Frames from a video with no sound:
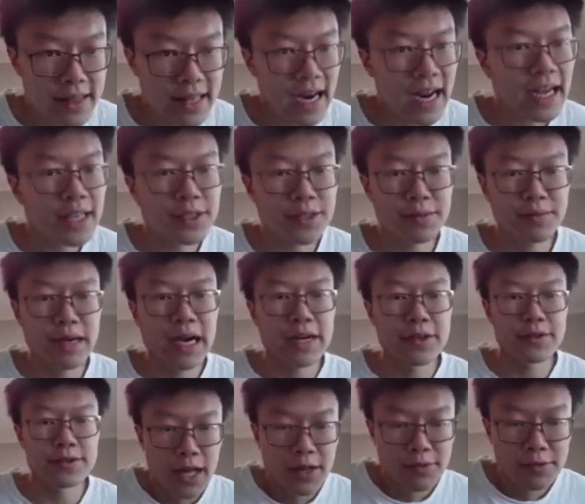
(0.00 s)
That actually
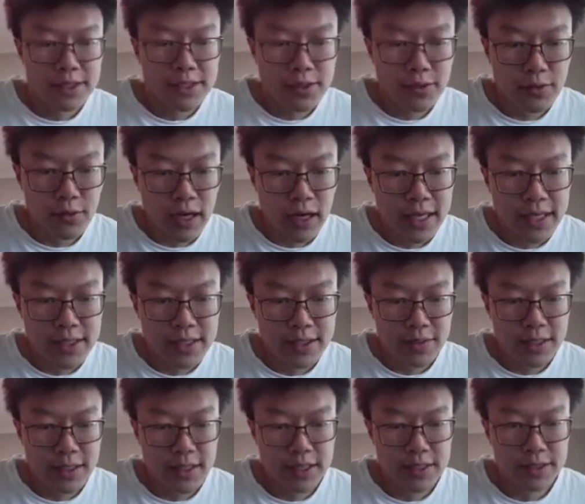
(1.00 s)
matters. And the reason why is
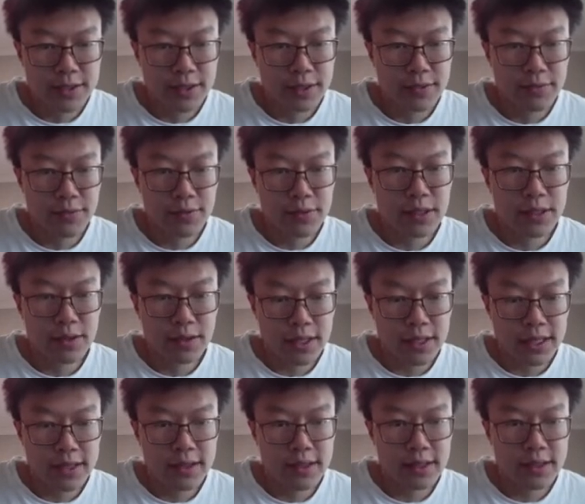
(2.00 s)
because if we look
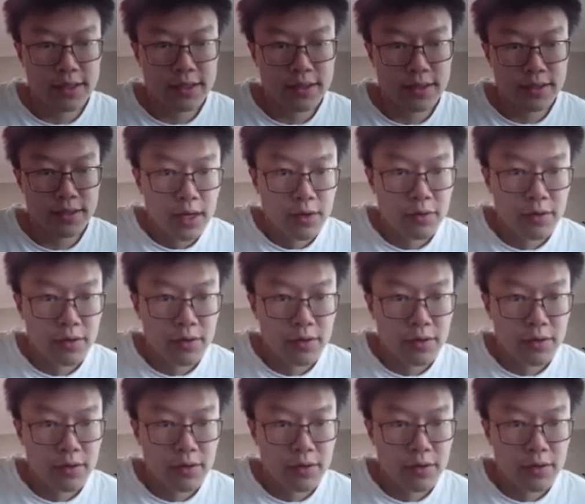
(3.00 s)
at this,